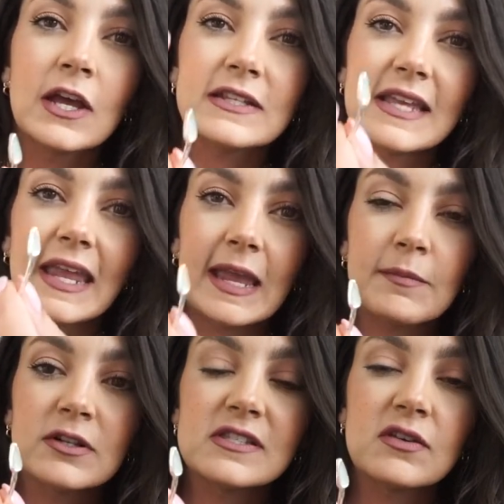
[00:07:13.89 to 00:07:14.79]
It's a
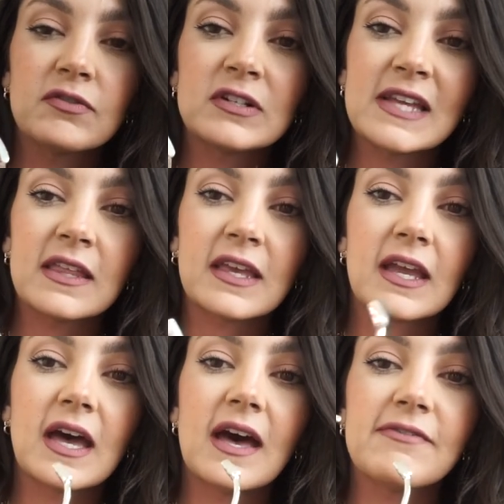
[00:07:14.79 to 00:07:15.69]
hammered silver
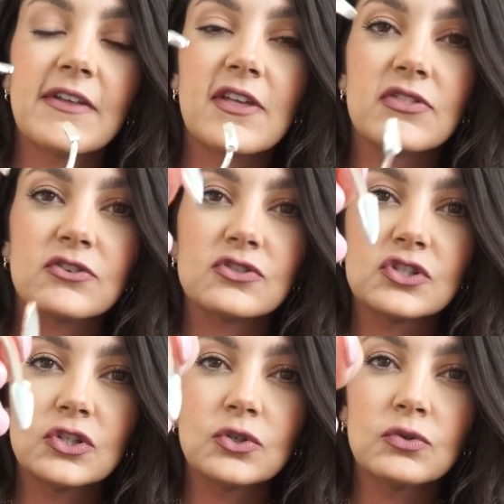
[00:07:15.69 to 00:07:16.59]
delicate cuff, and then there's
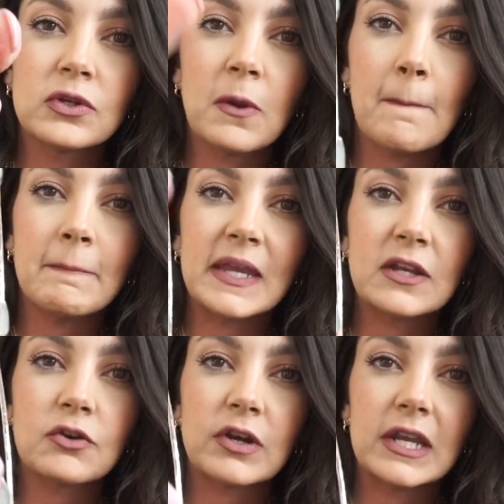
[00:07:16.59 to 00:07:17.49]
two little
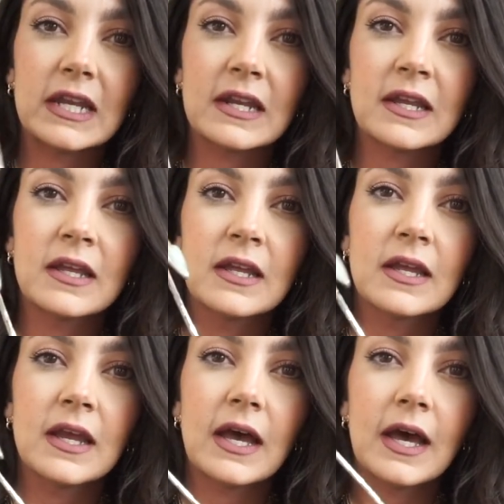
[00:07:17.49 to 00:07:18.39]
mint green,
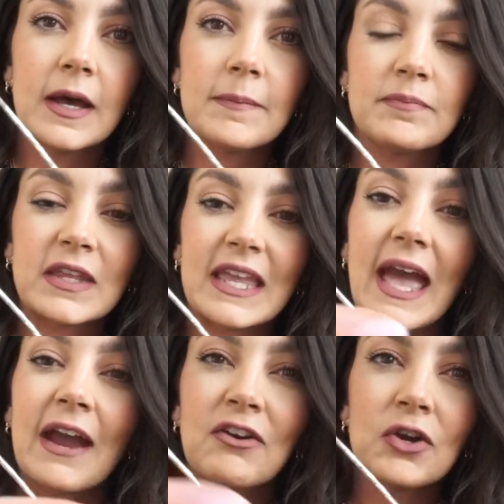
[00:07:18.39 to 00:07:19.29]
um, like
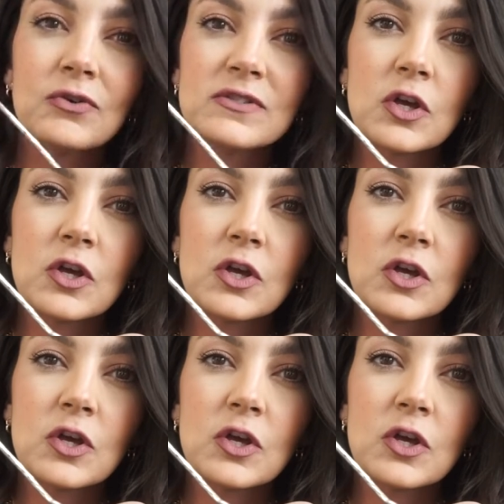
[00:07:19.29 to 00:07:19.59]
arrows